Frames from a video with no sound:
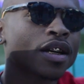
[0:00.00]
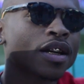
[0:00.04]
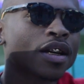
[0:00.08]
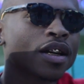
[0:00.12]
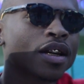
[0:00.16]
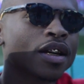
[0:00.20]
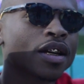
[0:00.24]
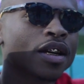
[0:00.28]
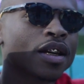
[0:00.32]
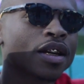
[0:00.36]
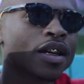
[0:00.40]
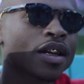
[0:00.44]

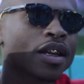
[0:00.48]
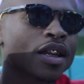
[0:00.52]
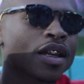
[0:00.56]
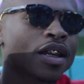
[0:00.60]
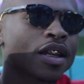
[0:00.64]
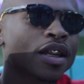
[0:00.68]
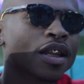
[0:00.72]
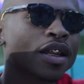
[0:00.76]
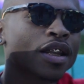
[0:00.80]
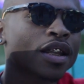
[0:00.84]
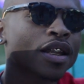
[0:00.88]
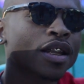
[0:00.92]
how much
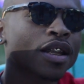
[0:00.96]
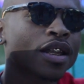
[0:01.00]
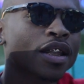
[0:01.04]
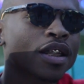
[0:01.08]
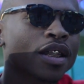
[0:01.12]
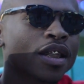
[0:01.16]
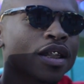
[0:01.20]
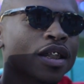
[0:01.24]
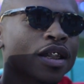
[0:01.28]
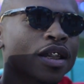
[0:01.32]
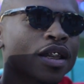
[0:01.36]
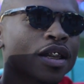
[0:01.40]
was it
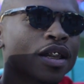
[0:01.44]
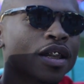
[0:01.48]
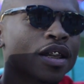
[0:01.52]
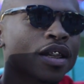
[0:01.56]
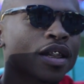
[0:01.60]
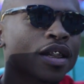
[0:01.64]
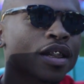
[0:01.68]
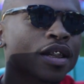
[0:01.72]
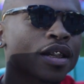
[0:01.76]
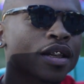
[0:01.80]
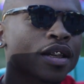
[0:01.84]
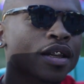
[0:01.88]
a month to
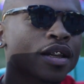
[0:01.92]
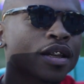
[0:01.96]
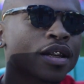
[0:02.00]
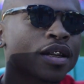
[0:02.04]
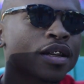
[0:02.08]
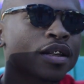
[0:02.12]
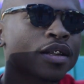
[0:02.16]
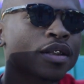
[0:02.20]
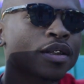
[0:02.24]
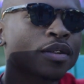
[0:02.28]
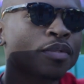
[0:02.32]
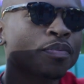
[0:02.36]
keep it,
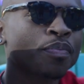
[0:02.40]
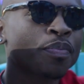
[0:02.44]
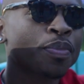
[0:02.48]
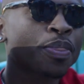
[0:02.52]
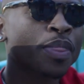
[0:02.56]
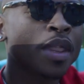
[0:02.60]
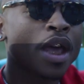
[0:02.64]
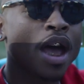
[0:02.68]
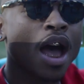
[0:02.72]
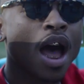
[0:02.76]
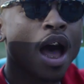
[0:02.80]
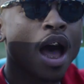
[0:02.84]
you know?
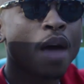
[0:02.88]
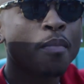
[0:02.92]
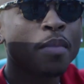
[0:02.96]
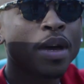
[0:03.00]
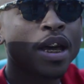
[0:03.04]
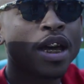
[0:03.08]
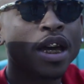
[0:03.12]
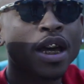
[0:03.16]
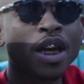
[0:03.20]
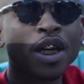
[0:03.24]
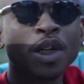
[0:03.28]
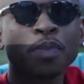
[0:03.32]
I
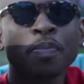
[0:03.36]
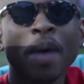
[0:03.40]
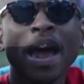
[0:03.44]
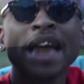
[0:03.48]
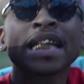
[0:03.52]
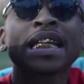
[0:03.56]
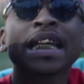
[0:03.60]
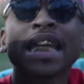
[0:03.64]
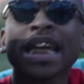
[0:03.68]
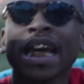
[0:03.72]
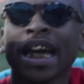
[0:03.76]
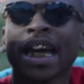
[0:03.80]
mean, it's
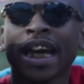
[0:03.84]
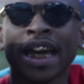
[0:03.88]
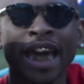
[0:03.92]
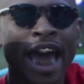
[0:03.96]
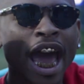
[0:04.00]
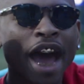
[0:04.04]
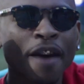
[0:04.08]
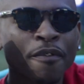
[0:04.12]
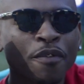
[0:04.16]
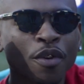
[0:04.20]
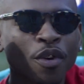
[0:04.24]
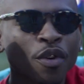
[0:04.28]
basically a
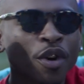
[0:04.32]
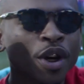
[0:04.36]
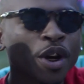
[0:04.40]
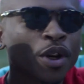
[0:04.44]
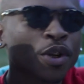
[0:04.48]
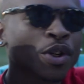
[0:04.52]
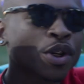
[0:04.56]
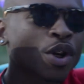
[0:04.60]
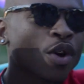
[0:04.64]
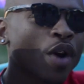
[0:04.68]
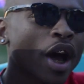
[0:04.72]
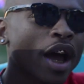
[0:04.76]
cat for
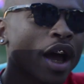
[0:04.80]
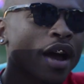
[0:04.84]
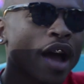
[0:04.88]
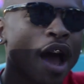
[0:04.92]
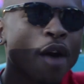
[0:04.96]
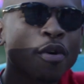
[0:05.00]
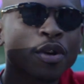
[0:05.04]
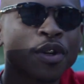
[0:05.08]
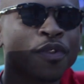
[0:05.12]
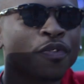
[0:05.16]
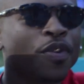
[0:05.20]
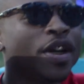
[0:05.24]
real. So I, I
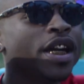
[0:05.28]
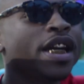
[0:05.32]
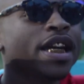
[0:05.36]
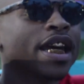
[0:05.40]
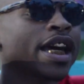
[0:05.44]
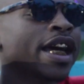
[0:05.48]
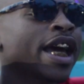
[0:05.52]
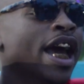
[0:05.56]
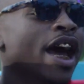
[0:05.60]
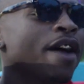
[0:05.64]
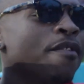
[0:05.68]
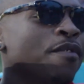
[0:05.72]
was feeding
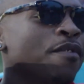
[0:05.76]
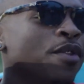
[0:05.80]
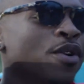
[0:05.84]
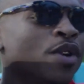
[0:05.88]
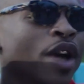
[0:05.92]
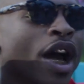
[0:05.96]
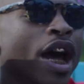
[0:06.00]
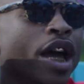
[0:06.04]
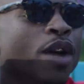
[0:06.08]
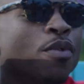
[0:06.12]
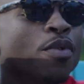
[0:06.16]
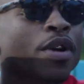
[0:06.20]
it cat food.
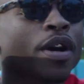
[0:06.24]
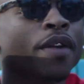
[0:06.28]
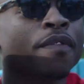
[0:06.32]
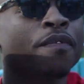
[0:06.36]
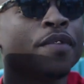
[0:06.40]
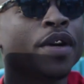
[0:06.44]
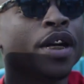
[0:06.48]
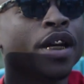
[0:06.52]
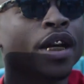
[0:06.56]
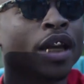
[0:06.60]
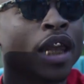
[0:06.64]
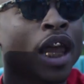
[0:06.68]
I didn't want to
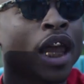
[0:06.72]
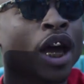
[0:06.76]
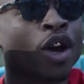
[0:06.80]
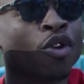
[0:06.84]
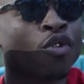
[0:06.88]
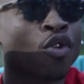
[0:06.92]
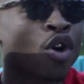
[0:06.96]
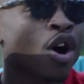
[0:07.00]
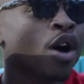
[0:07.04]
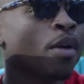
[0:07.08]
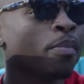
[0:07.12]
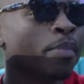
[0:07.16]
feed it like
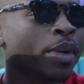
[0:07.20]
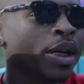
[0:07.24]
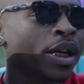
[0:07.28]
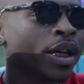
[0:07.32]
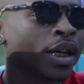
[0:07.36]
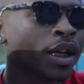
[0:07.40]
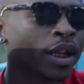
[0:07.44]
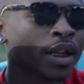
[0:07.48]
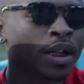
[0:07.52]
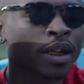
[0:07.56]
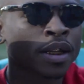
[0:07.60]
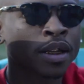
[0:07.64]
raw meat
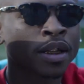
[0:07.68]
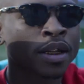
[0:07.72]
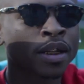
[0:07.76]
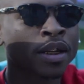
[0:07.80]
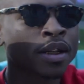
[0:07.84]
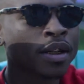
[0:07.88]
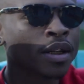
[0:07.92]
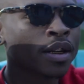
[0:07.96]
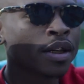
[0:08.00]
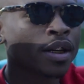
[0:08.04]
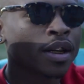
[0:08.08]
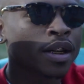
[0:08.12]
because
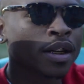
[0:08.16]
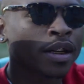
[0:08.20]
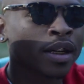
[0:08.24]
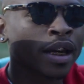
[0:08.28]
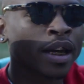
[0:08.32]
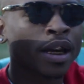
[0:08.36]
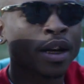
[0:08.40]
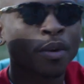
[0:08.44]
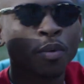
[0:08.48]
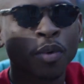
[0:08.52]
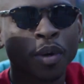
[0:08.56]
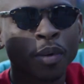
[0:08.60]

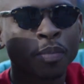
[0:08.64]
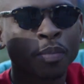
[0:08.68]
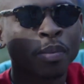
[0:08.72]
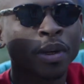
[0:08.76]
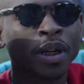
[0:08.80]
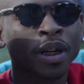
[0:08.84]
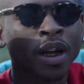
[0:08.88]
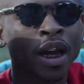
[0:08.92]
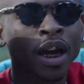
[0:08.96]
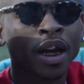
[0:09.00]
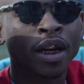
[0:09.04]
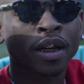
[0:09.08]
then it would have
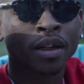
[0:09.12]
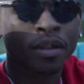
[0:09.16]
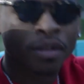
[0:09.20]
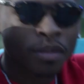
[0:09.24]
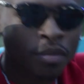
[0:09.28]
been like